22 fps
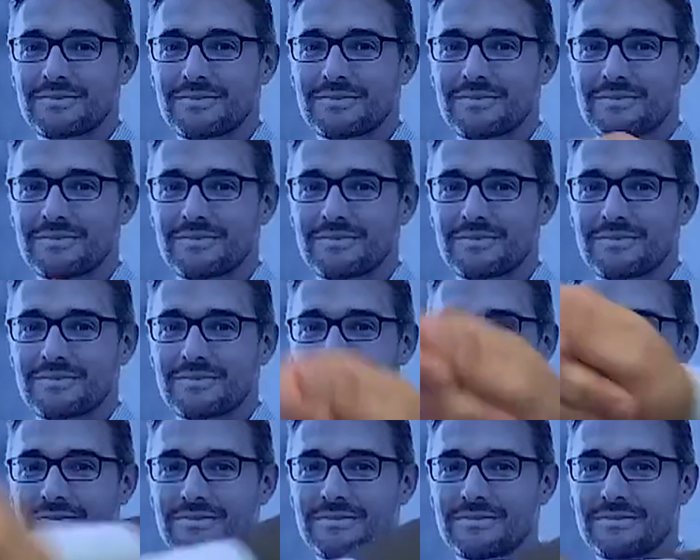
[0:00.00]

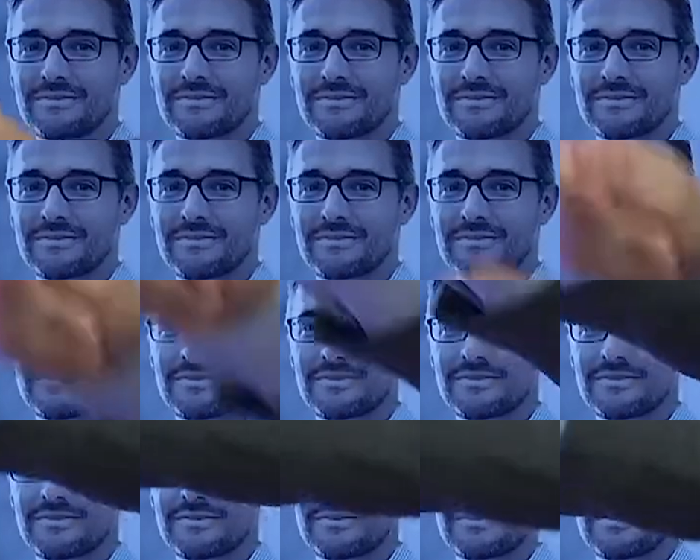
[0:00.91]

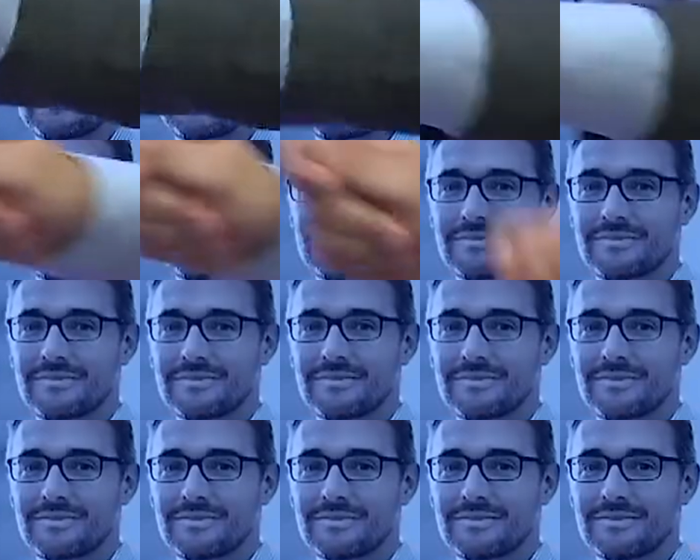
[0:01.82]

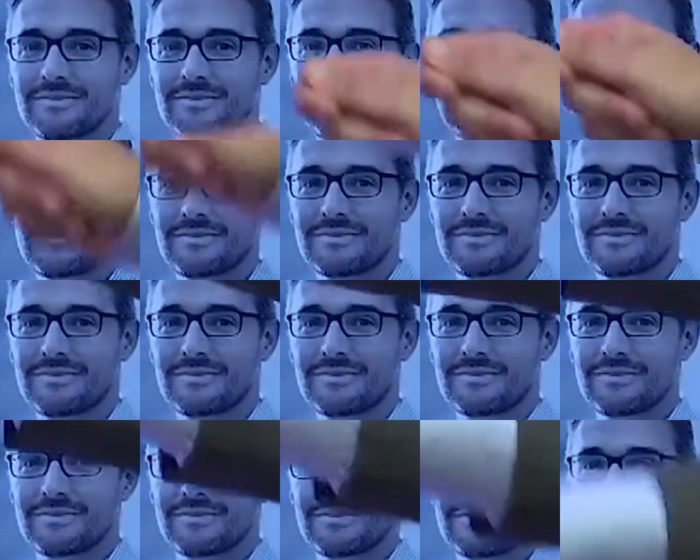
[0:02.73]

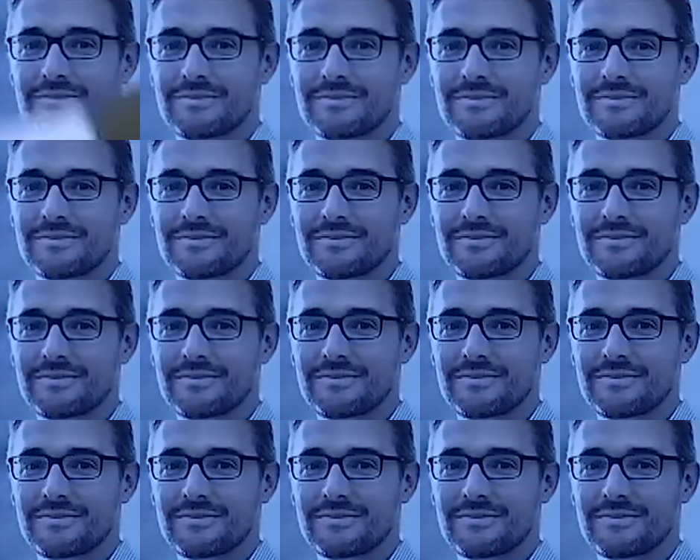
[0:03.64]

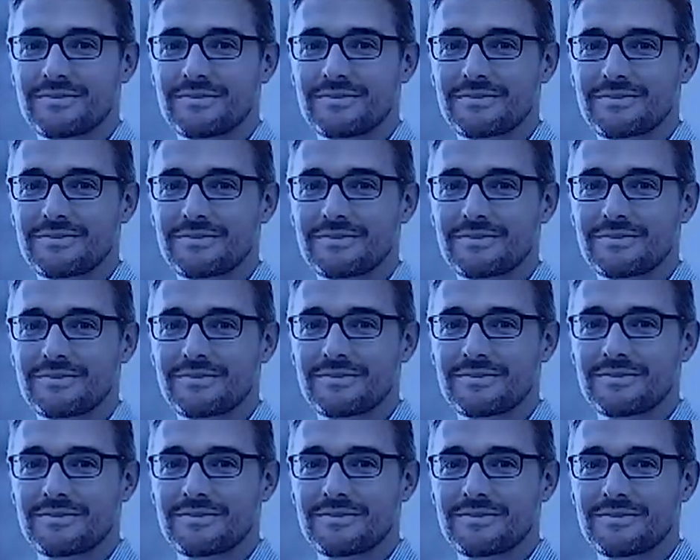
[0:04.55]

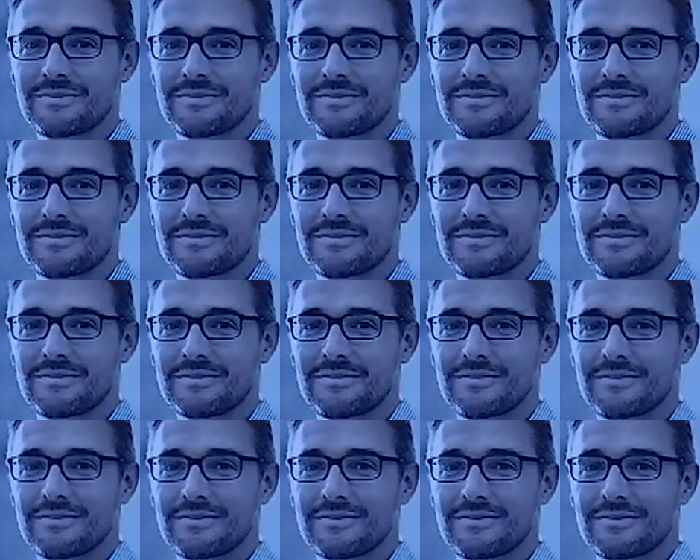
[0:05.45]

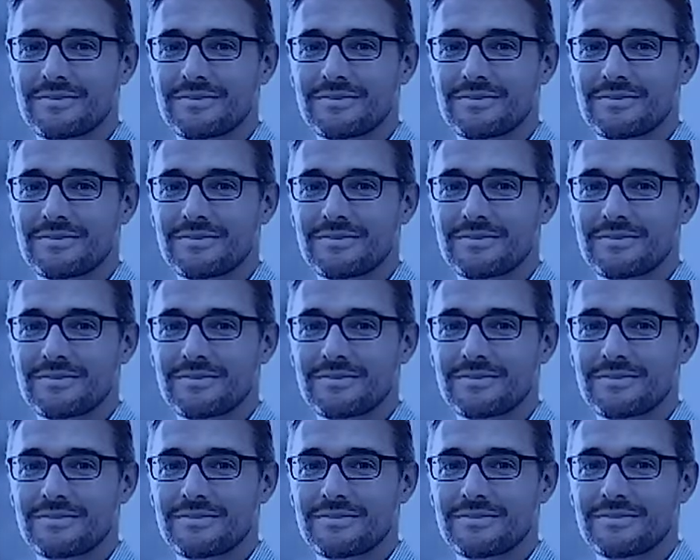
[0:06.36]

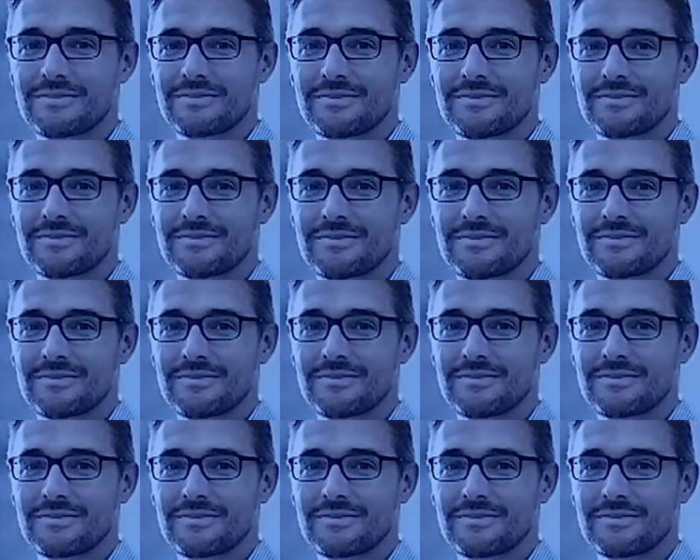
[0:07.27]
The person shown says nothing.